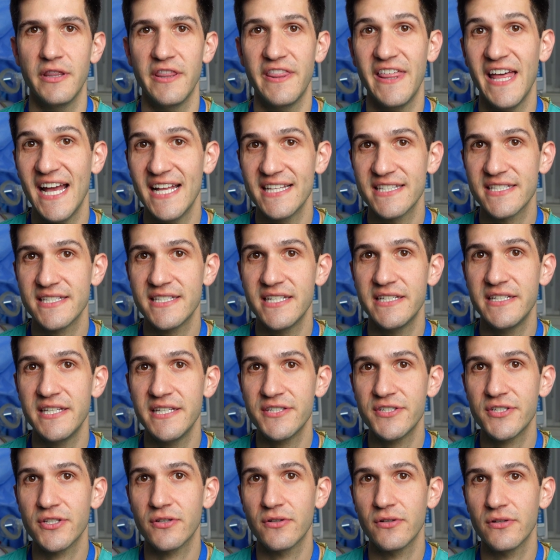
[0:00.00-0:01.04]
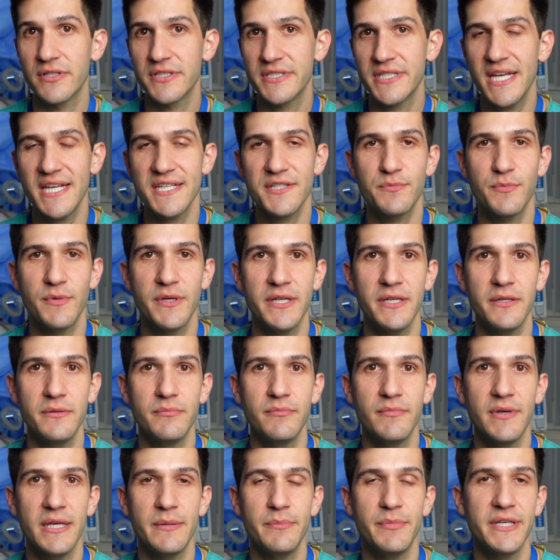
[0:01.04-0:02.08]
that statistical assessment
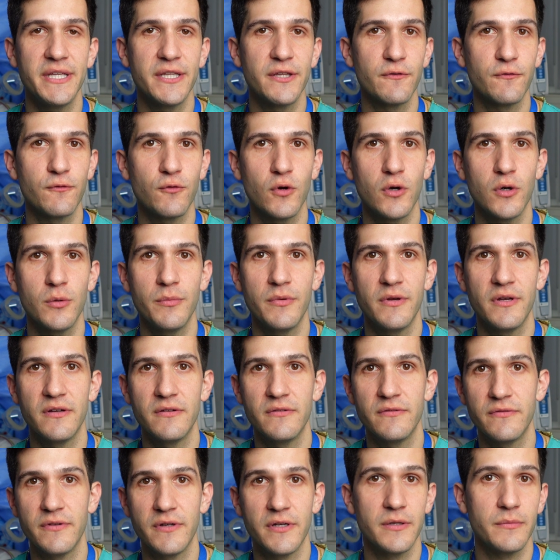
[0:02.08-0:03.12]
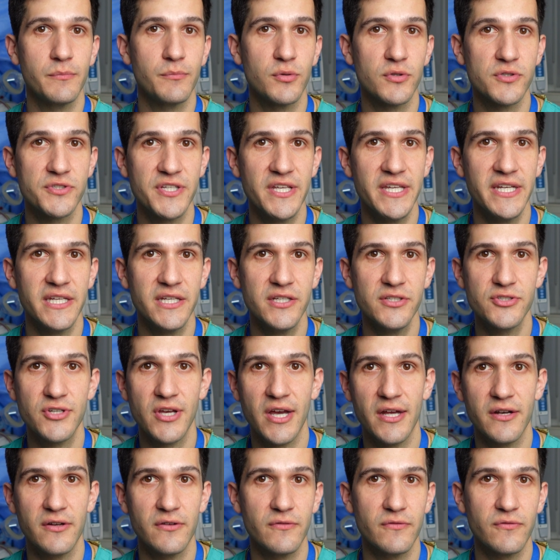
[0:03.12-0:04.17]
may be in the form of a percentage
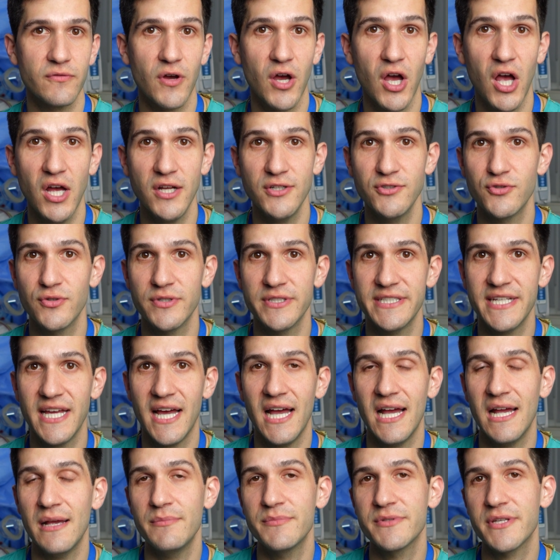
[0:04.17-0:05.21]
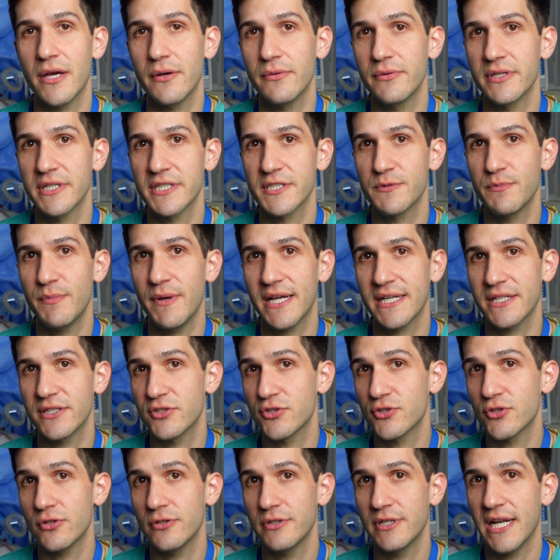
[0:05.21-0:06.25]
out of 100 times I would expect a
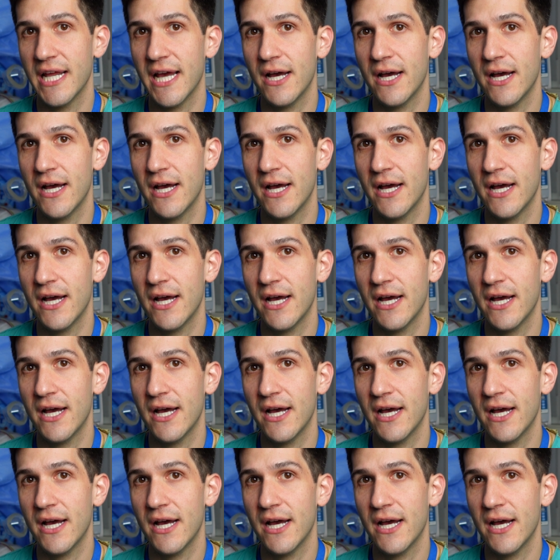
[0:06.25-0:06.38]
certain